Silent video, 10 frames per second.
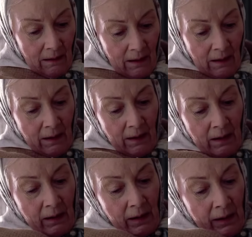
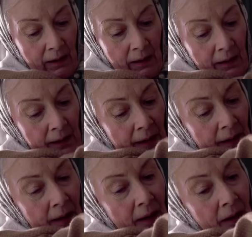
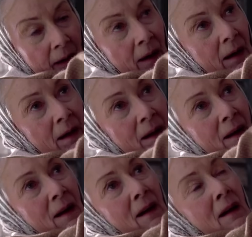
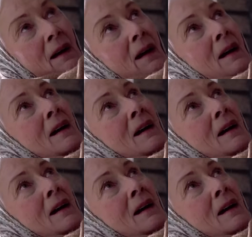[no speech]